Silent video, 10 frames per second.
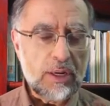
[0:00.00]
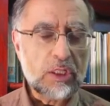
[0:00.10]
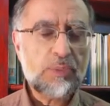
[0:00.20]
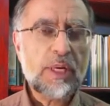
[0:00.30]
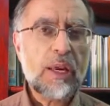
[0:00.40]
It
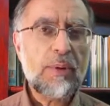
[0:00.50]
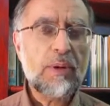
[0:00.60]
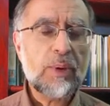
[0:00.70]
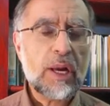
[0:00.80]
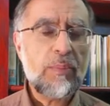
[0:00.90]
is
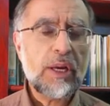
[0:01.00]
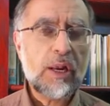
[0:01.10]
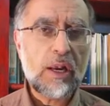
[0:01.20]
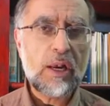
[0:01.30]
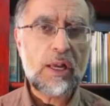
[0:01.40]
becoming
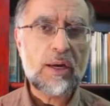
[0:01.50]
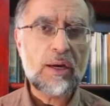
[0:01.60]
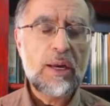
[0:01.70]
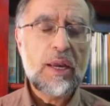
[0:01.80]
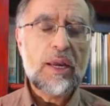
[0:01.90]
clear